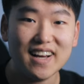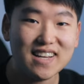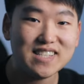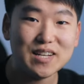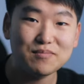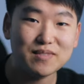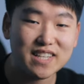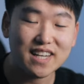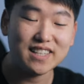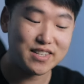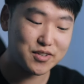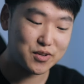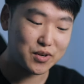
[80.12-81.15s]
guys, I'm D I
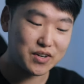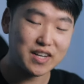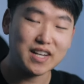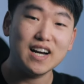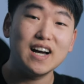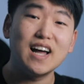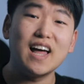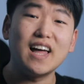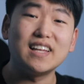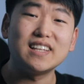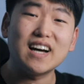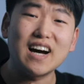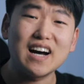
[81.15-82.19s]
D Choi,
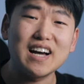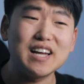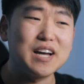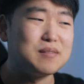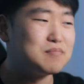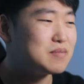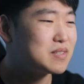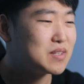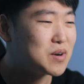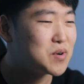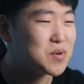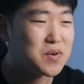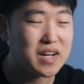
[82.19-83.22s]
and I am
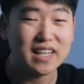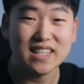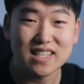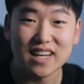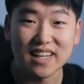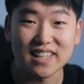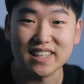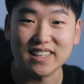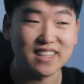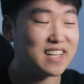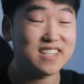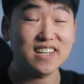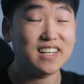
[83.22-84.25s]
so excited.
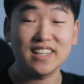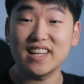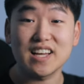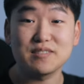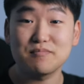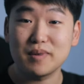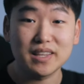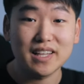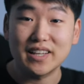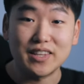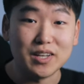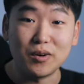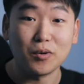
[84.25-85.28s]
Excited has been
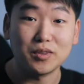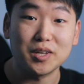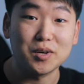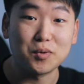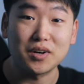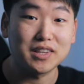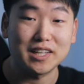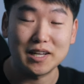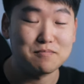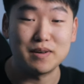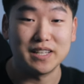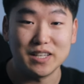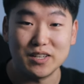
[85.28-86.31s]
like the only word that
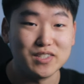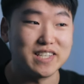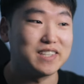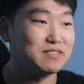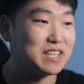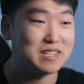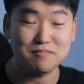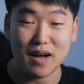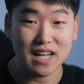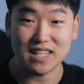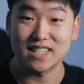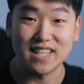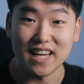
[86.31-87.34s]
I've been using for this
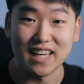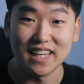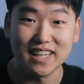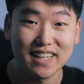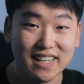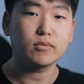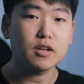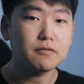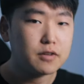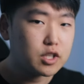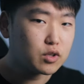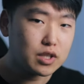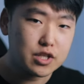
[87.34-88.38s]
past day. If
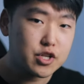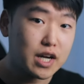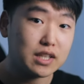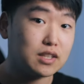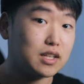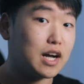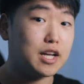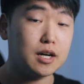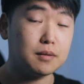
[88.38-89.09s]
you're new to the channel, I